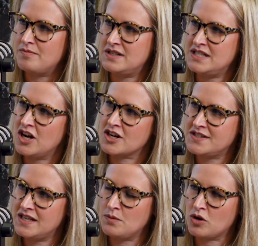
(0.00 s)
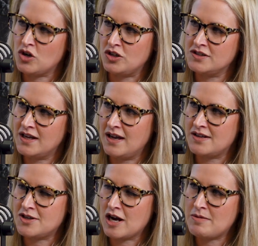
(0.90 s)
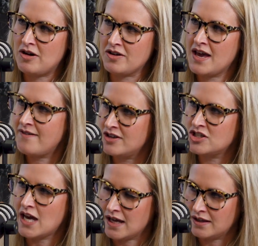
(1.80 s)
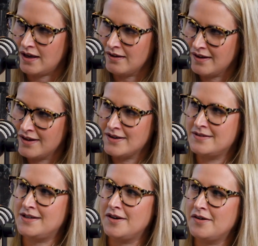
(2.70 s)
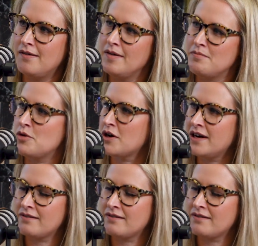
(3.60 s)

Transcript: the DRC world and talk about Kevin Shatley. So, born and